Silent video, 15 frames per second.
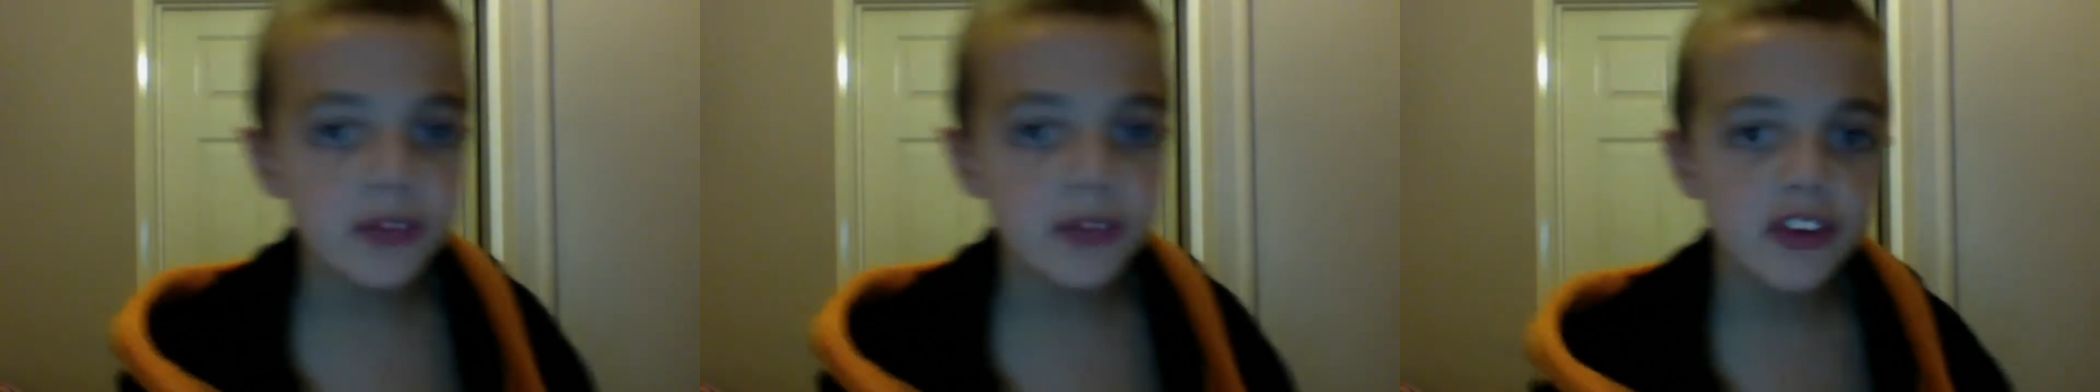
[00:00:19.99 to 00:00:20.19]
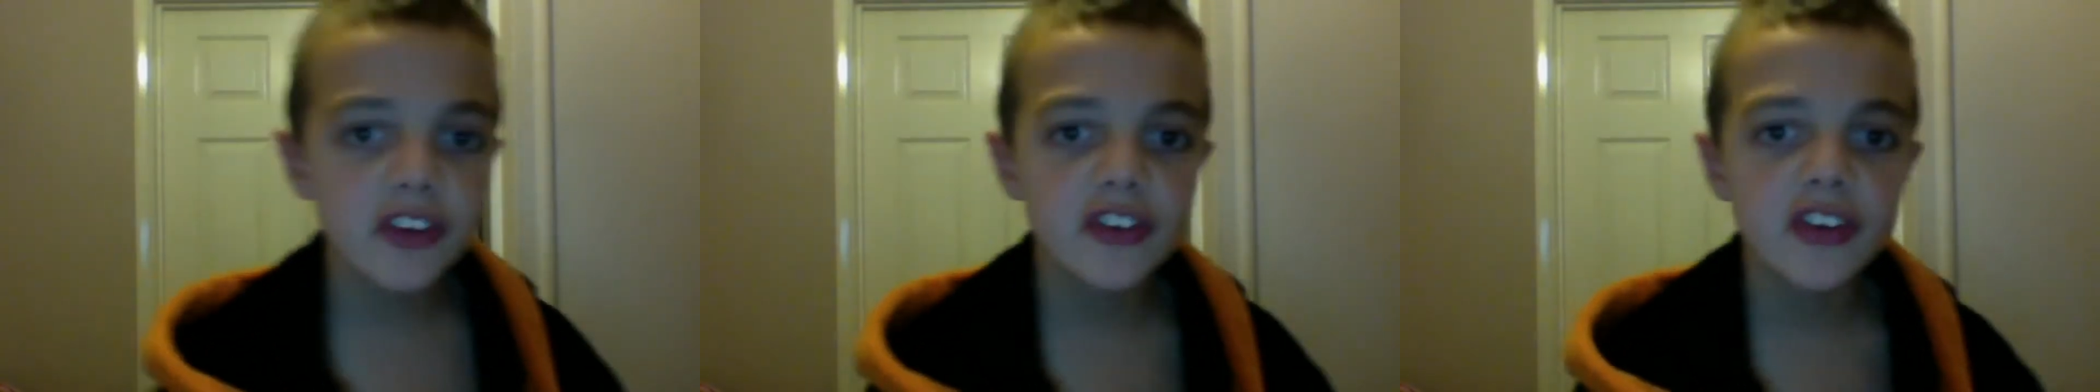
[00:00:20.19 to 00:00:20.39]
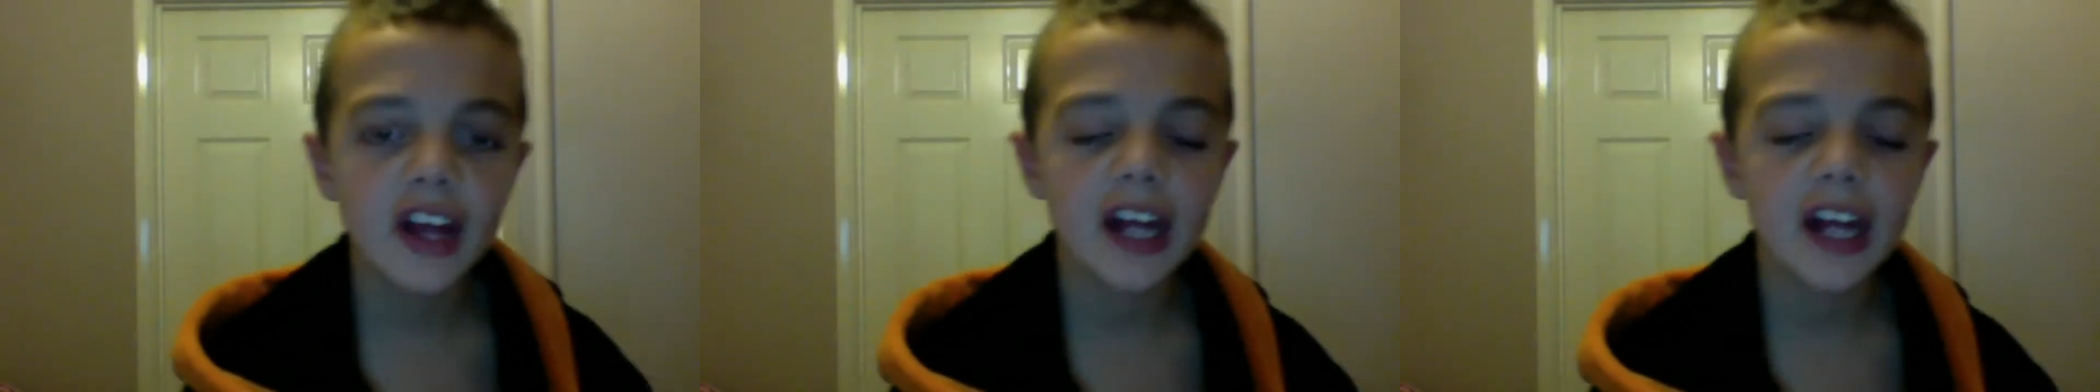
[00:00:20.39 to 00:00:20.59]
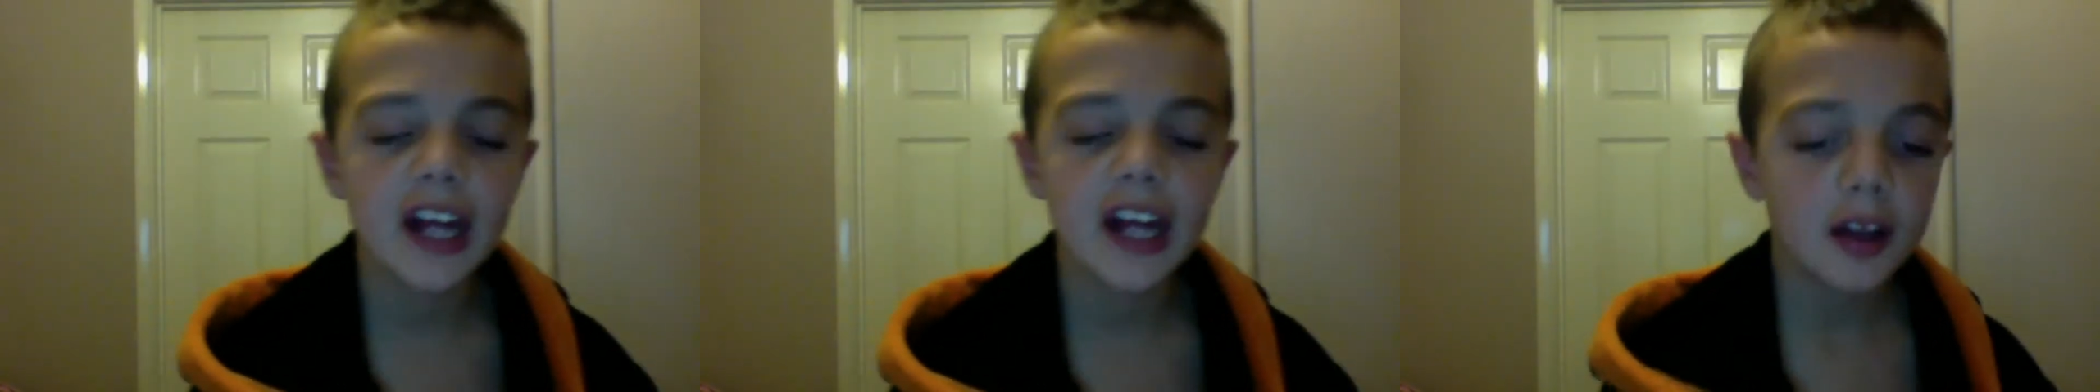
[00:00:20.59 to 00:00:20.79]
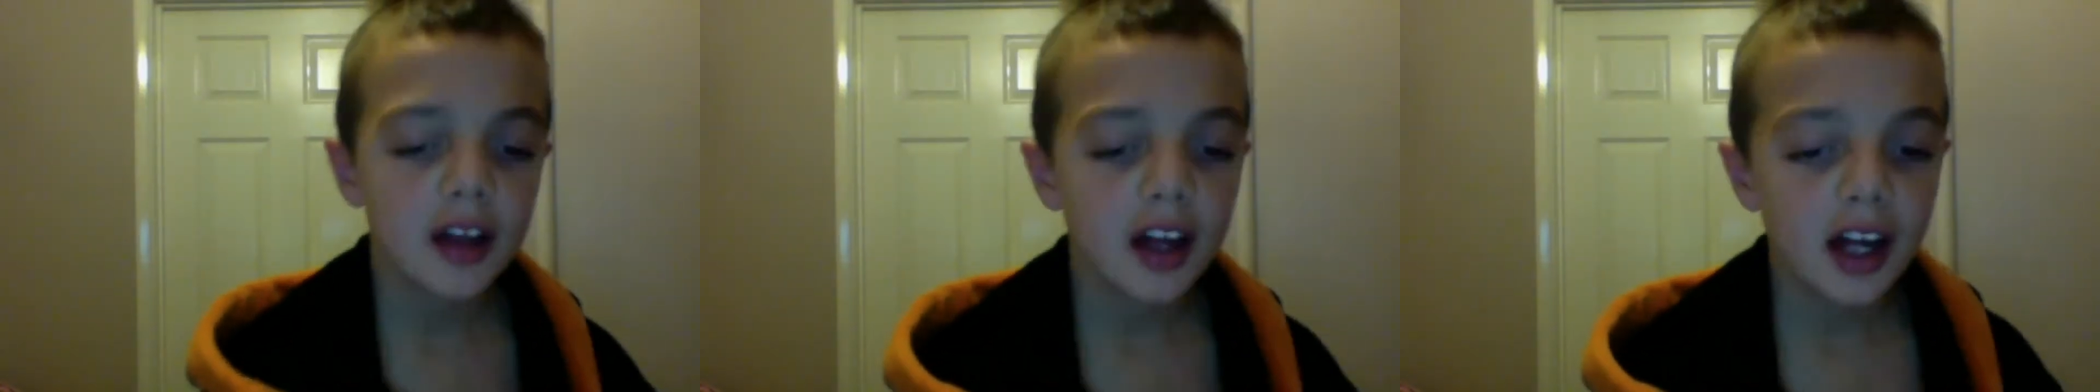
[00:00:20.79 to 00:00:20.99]
Today,
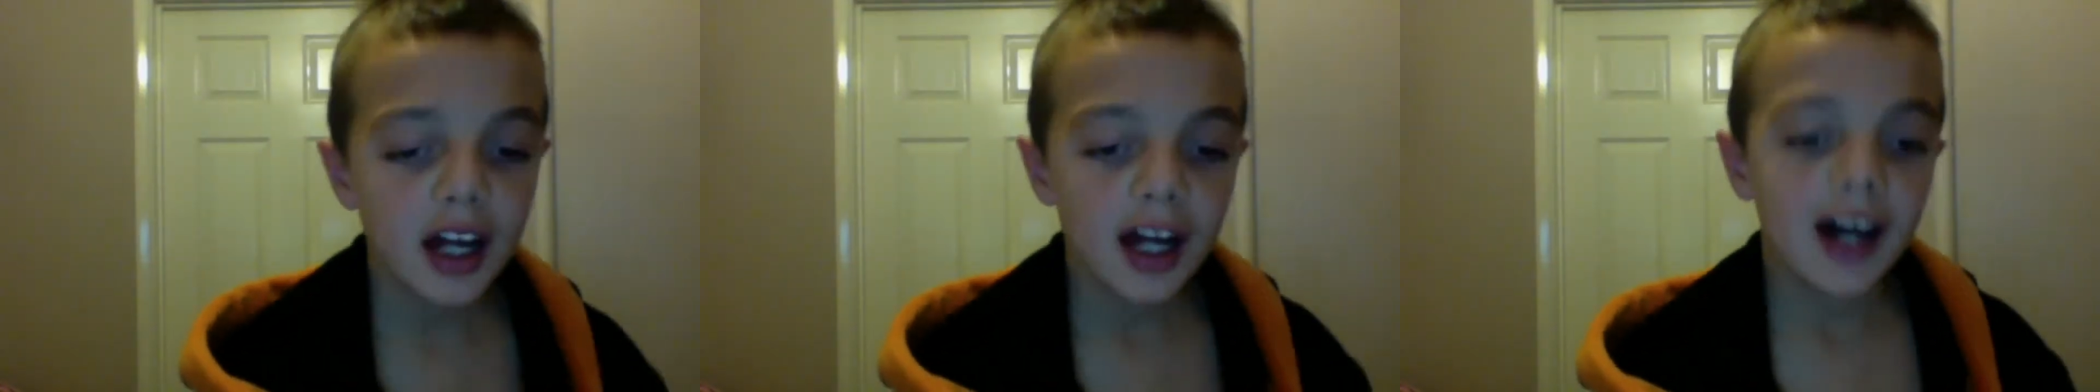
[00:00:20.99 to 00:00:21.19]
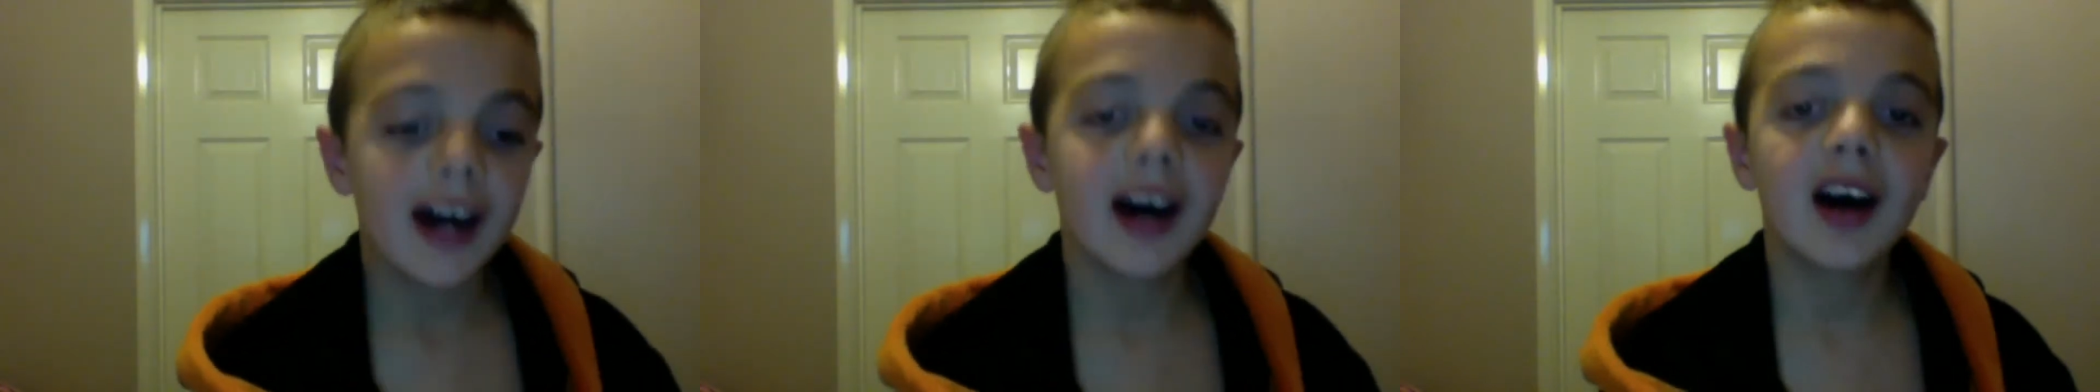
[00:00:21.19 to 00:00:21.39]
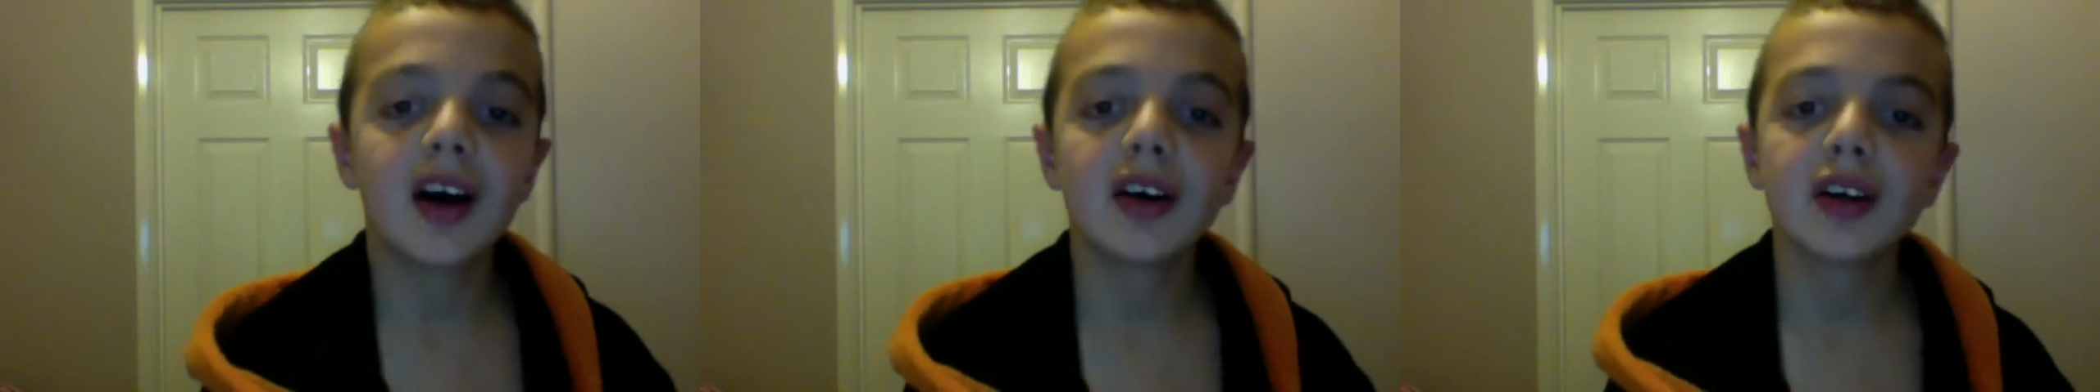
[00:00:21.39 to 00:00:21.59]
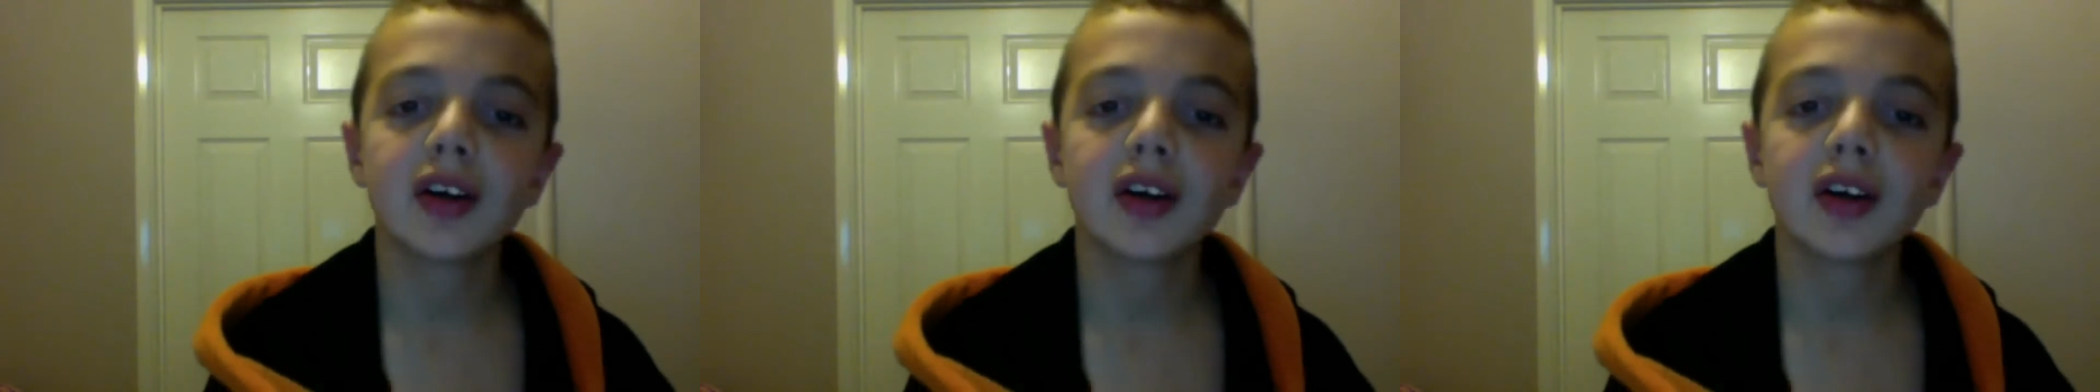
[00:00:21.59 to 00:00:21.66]
I'm